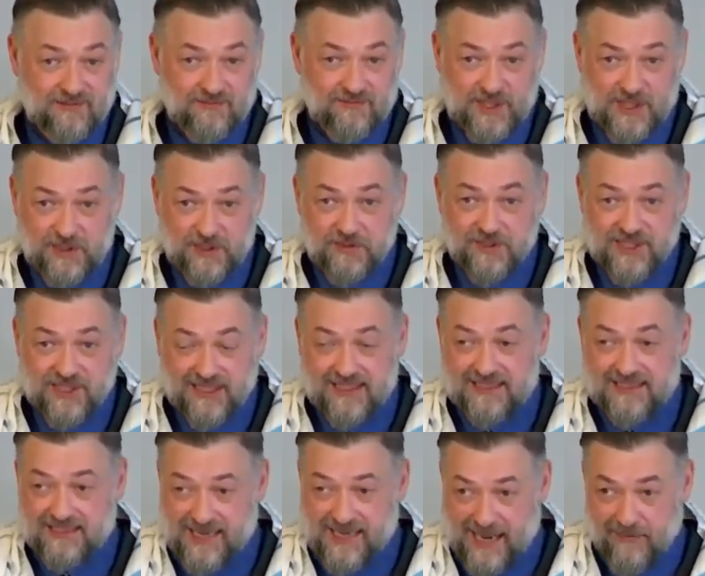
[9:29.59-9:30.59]
We need to
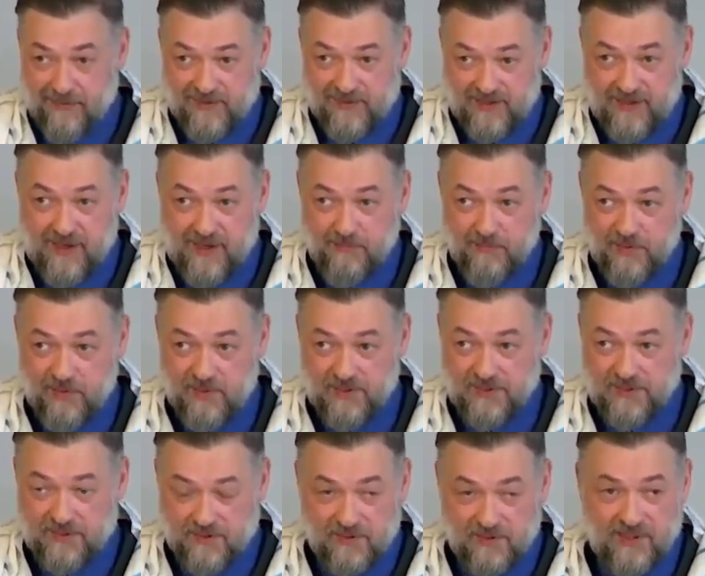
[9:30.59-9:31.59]
cut down their numbers.
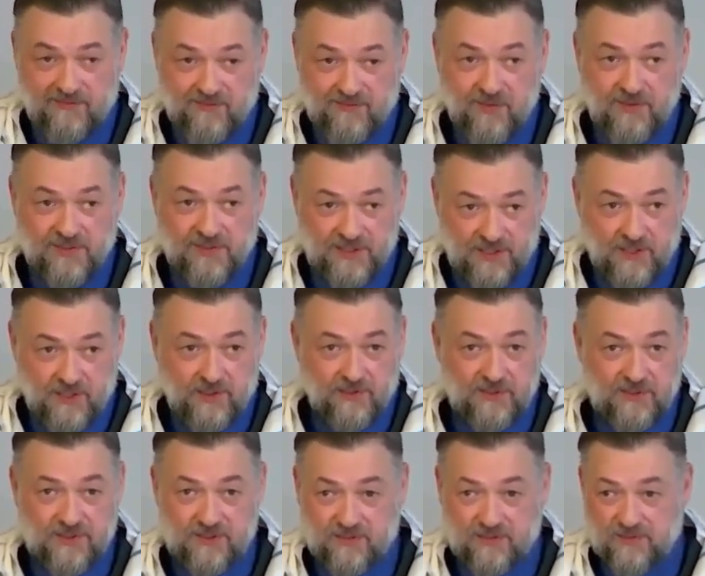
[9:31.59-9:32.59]
So, he, of course, he
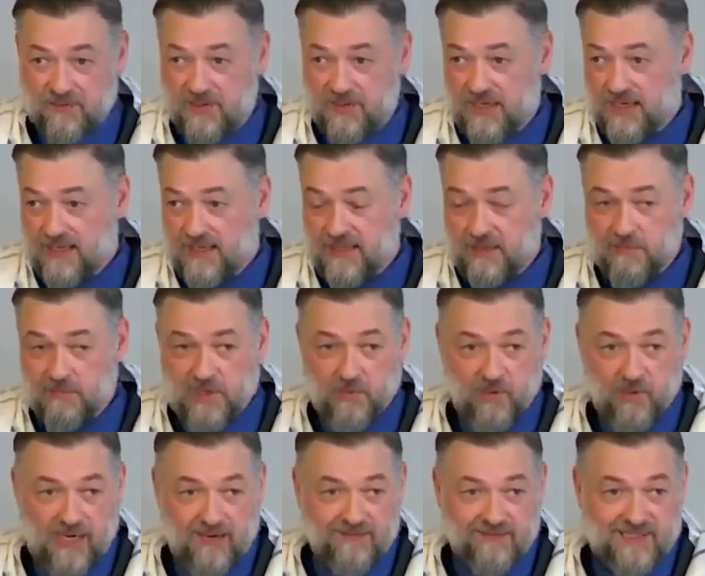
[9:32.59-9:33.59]
goes to the
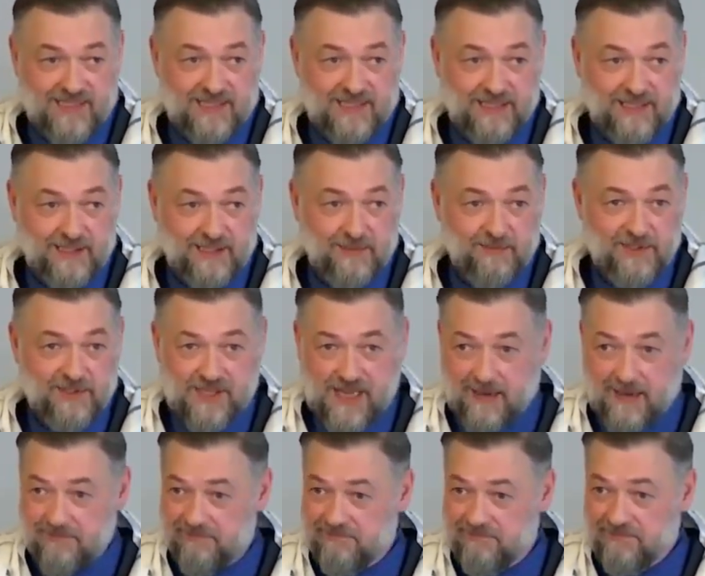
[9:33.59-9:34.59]
midwives and tell them,
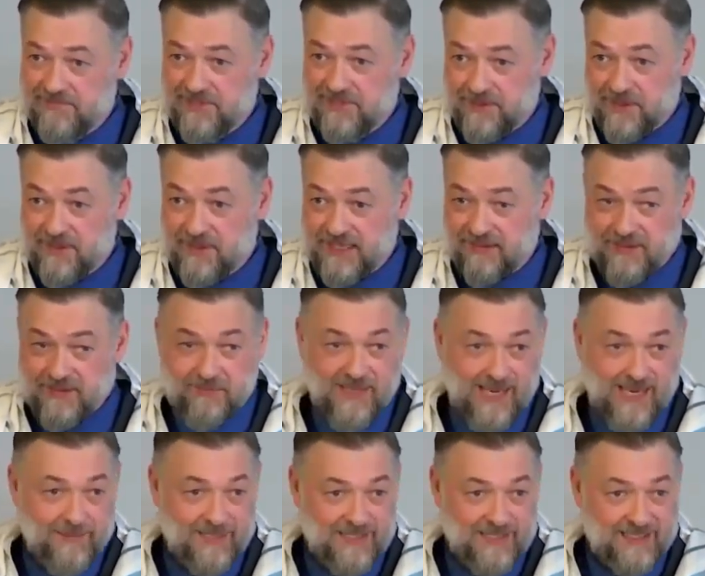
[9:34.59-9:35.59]
Stop, start killing
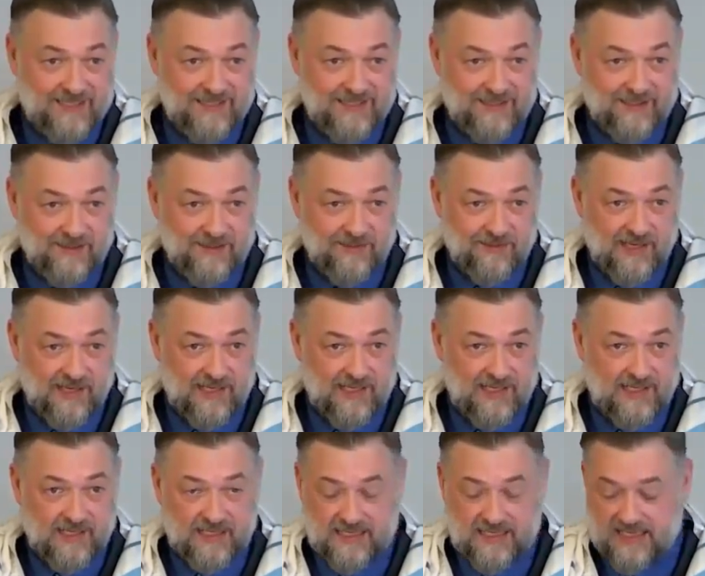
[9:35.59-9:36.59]
babies, right?
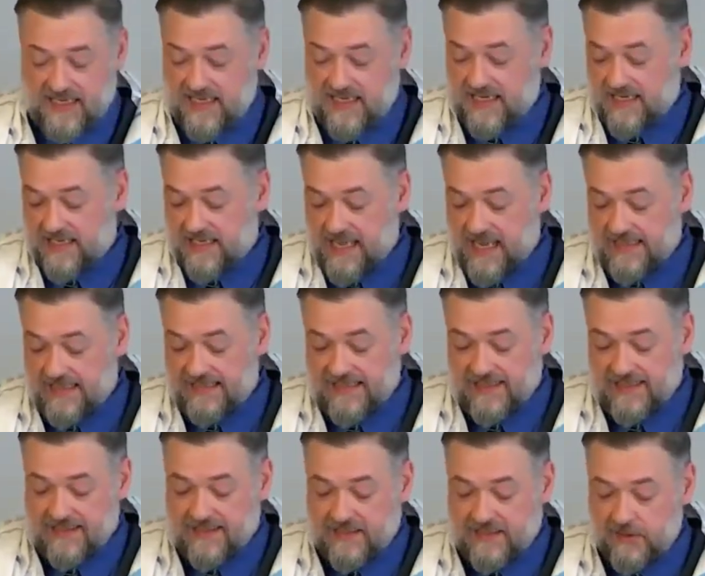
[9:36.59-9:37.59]
That's
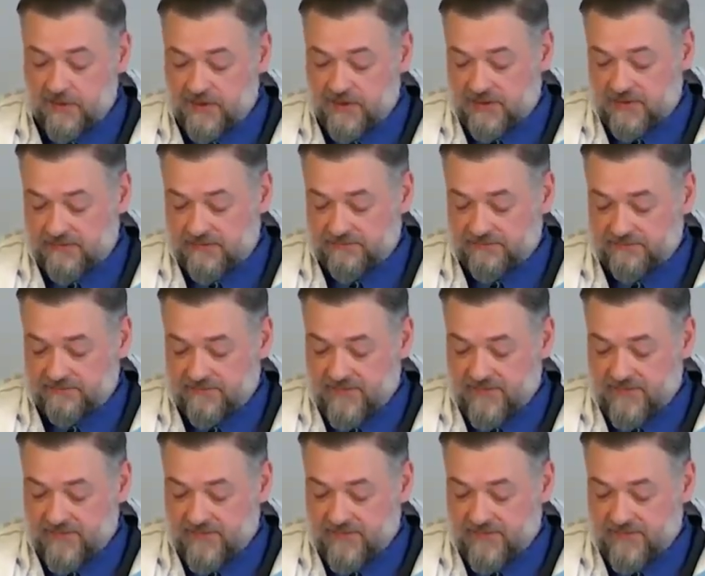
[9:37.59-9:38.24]
his solution.